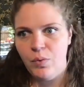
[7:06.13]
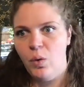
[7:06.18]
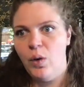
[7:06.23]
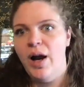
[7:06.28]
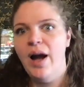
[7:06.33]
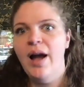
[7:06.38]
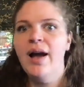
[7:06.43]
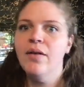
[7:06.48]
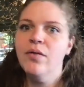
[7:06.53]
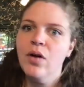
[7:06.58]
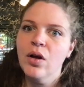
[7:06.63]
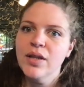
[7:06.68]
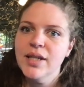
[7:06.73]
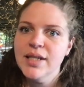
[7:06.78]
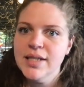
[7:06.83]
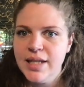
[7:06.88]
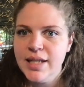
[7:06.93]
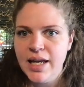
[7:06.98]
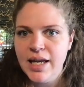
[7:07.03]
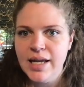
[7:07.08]
Or I have all
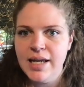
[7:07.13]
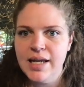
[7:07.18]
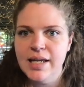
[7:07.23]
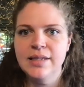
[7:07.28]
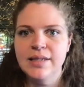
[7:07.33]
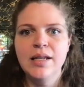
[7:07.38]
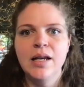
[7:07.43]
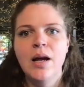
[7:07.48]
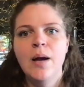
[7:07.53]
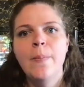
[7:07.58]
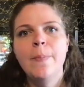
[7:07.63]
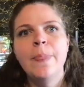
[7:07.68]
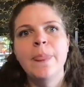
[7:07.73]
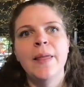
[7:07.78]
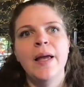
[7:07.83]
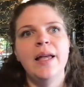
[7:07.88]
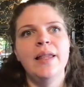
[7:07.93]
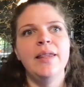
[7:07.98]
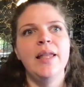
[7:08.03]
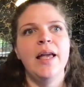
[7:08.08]
these kids
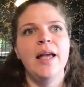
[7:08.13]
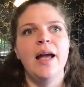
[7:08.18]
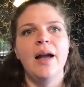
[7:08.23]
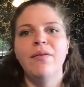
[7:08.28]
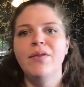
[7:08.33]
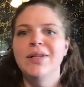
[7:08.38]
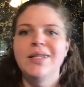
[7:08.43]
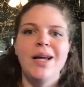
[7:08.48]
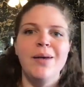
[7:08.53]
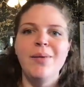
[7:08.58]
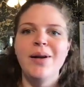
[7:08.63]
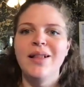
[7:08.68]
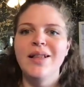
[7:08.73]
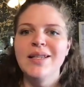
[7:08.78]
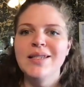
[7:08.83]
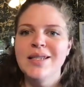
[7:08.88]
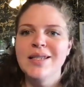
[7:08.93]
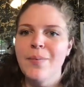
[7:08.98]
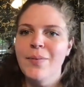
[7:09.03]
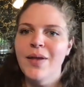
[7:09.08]
and they every time I
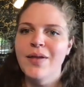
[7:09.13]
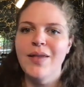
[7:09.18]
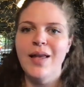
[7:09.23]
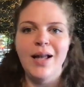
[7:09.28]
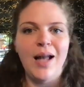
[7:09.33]
clean something,